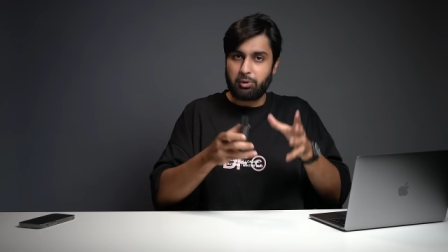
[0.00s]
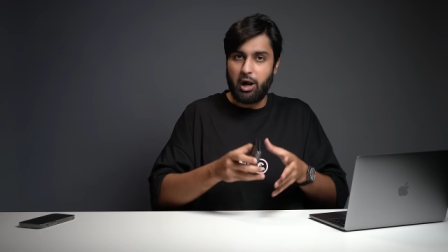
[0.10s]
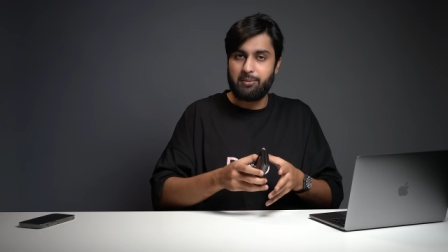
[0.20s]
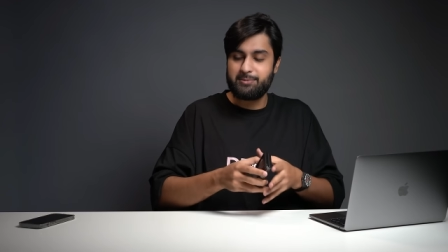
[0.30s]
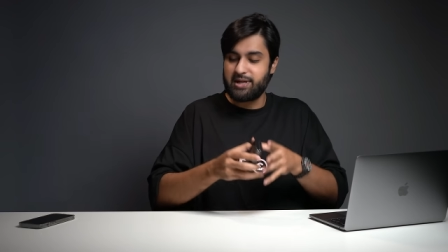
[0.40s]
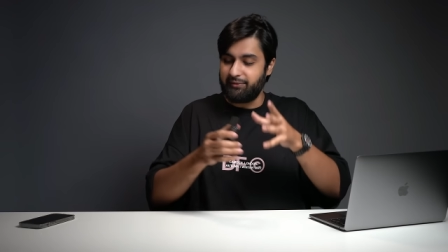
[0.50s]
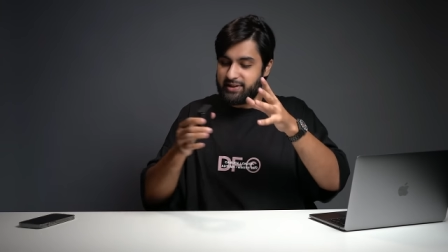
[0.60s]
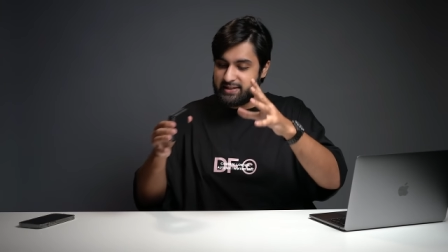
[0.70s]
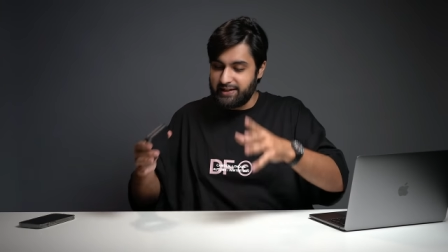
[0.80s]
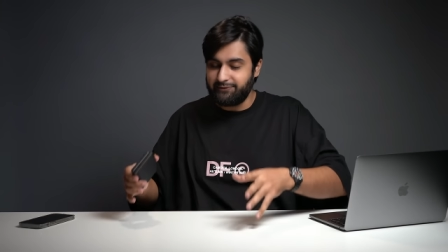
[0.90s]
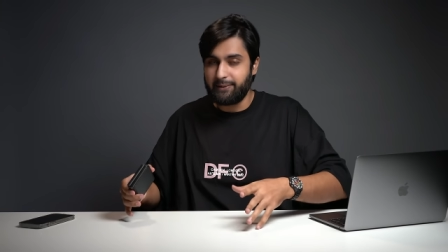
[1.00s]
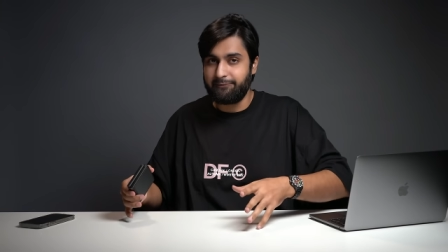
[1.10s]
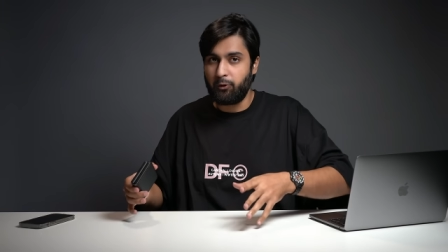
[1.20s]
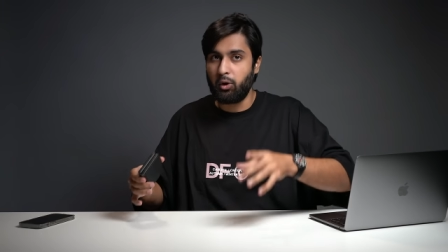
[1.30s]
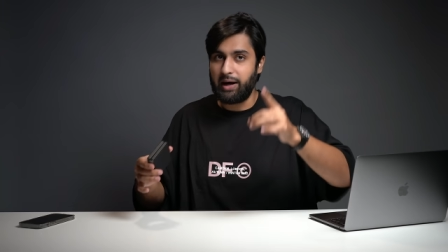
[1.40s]
problems of the Z Flip
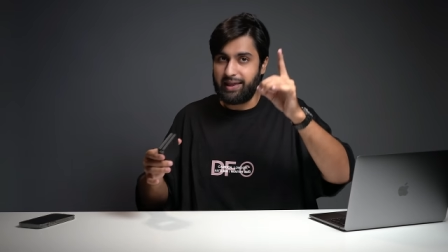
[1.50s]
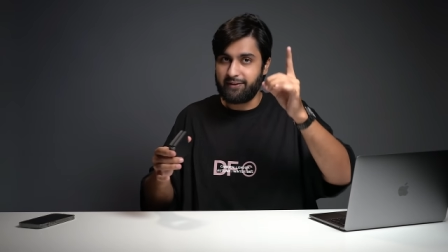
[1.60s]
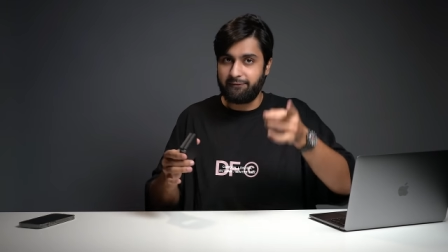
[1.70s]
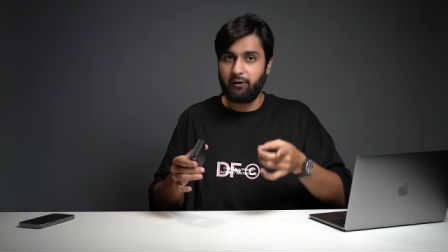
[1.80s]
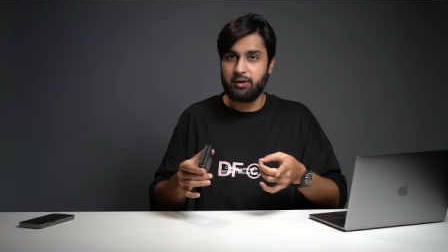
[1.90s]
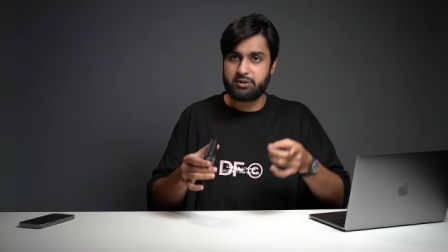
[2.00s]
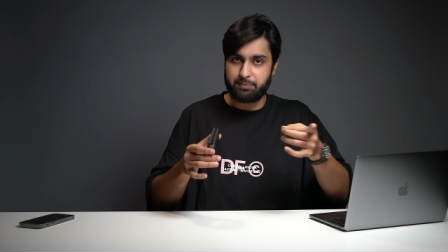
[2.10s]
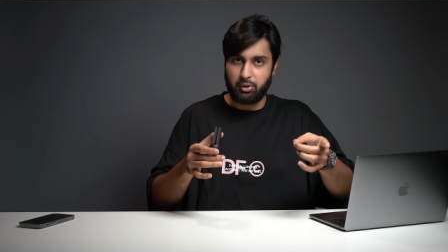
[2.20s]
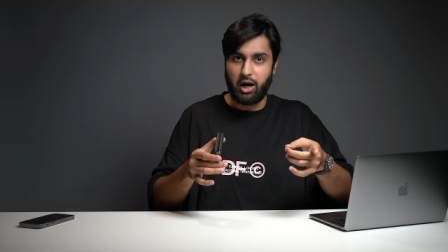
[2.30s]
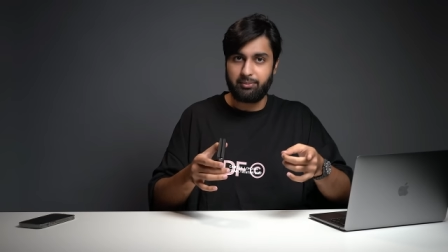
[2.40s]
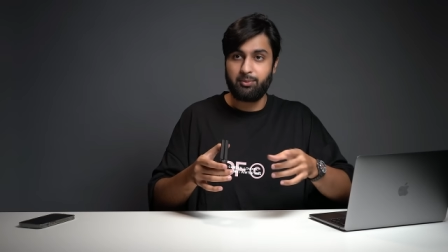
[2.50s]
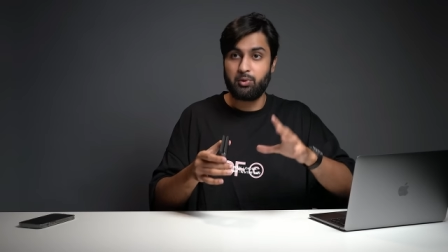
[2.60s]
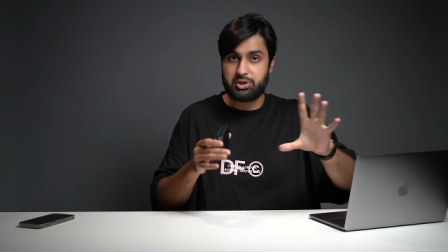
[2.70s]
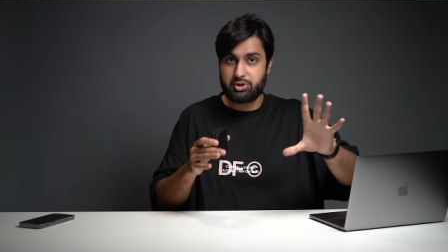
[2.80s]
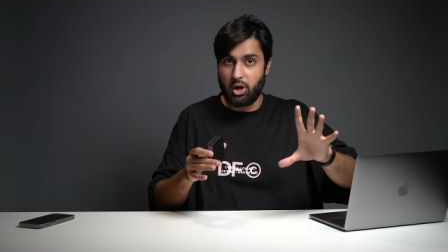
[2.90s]
4, and the first problem,
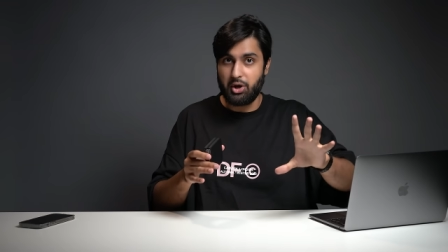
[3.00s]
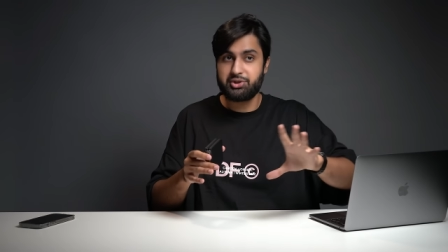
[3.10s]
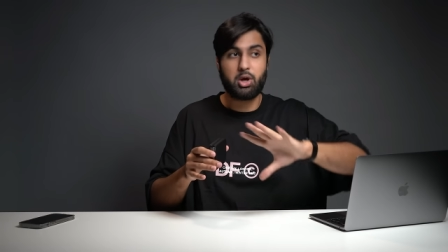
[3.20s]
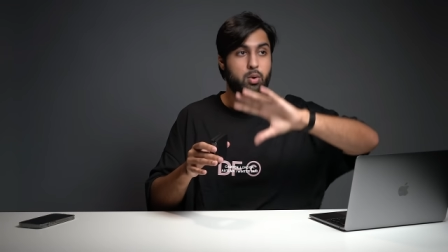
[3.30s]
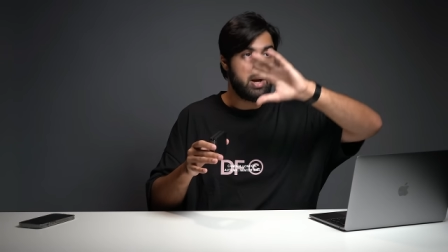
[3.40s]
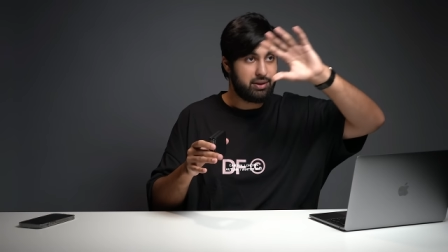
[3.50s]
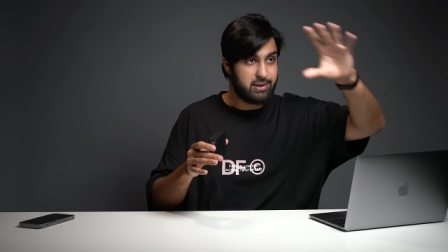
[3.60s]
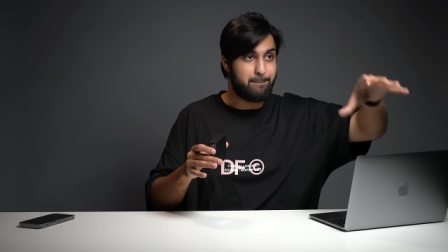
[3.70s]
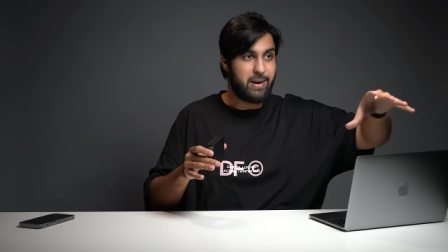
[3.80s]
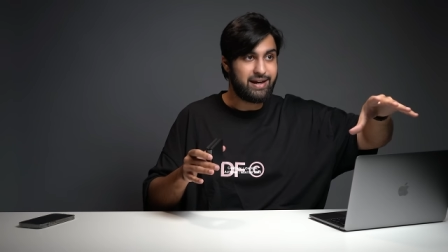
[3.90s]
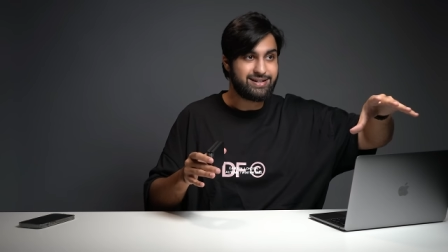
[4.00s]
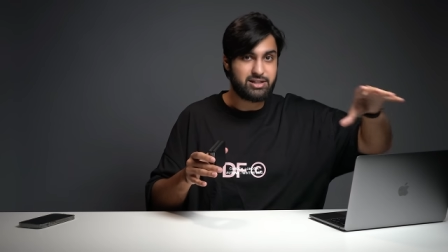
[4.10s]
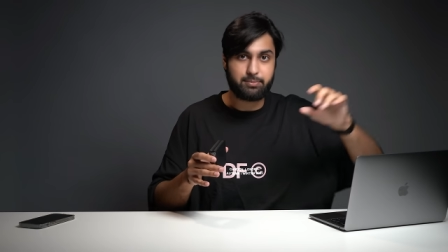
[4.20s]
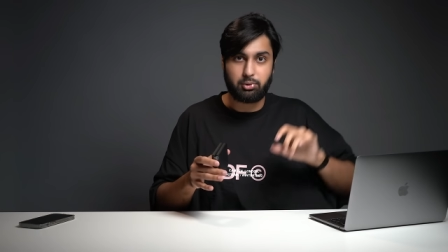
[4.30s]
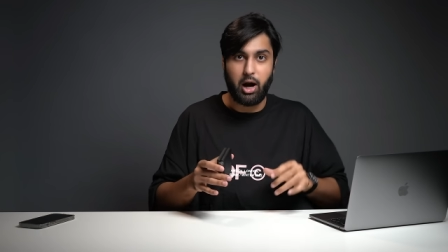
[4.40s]
which is also the
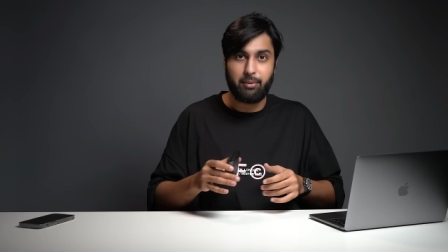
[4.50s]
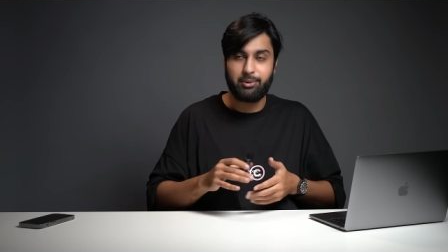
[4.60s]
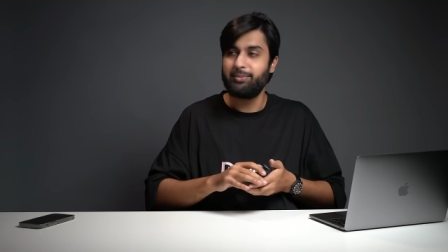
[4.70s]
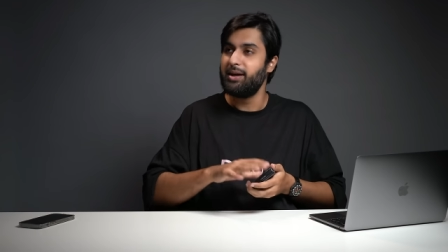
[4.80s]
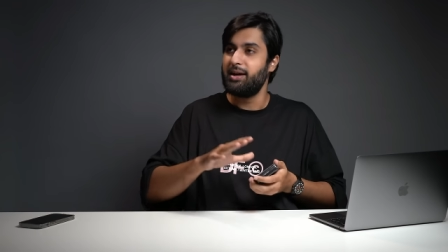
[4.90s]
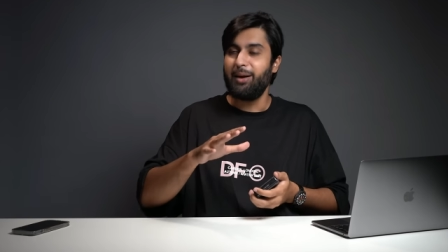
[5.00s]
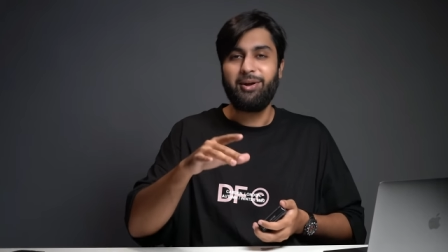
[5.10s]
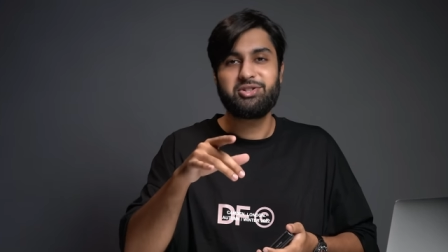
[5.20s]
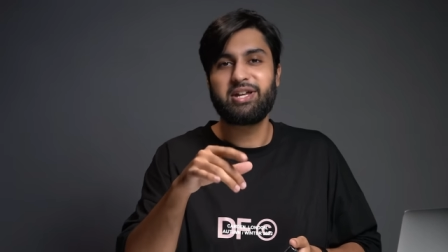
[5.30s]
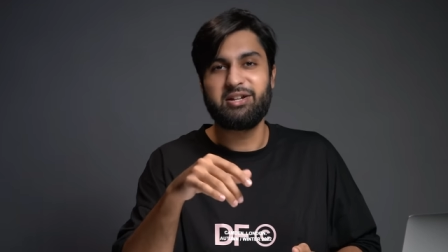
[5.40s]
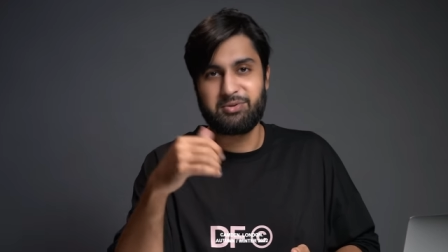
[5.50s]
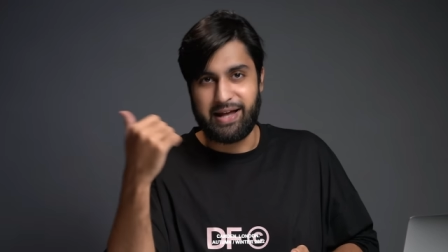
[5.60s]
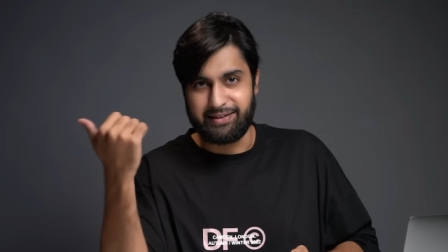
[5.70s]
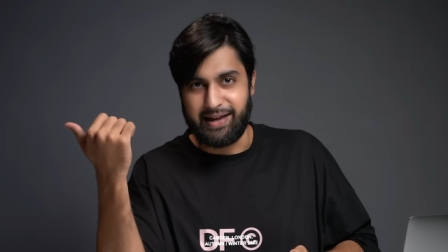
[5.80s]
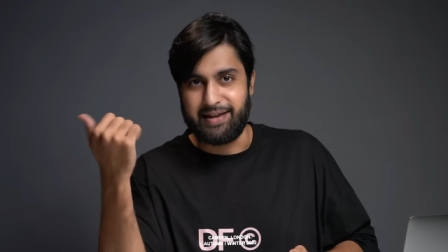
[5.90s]
biggest problem, I'm actually gonna do
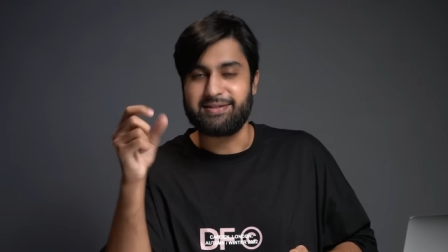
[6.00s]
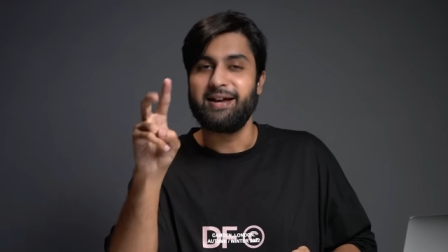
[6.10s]
that last.